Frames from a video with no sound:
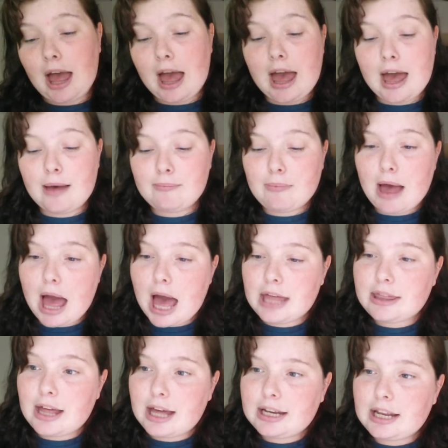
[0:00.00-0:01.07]
And
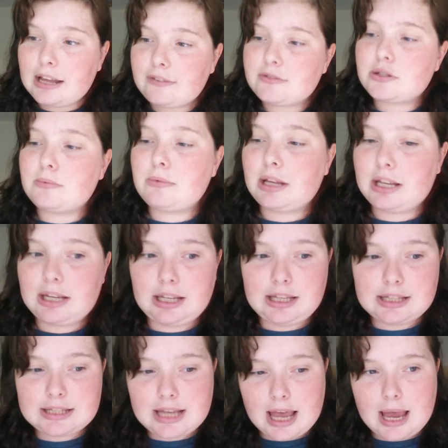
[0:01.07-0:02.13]
then if something
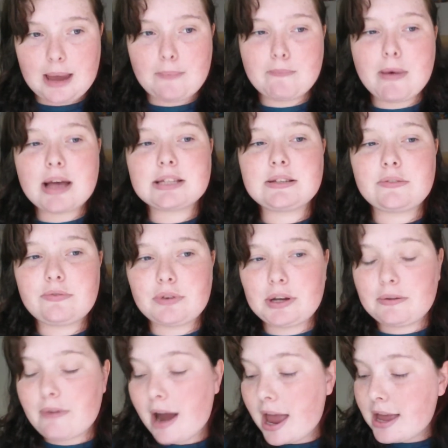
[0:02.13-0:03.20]
needs a massive
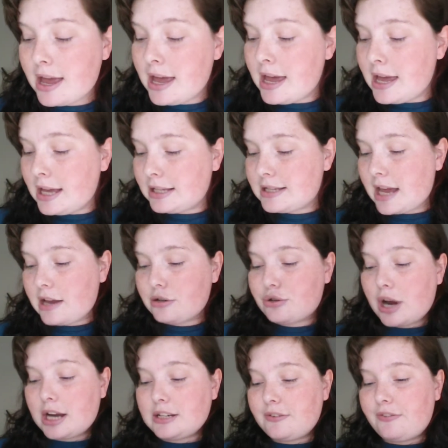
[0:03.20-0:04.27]
rewrite, instead of
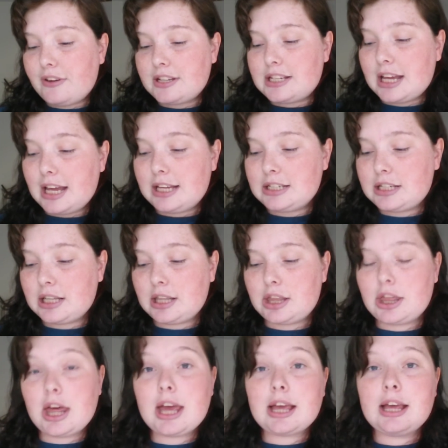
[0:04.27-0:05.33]
trying to fit it into the
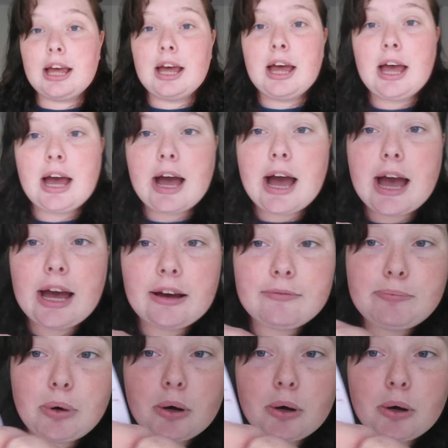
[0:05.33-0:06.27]
thing, I have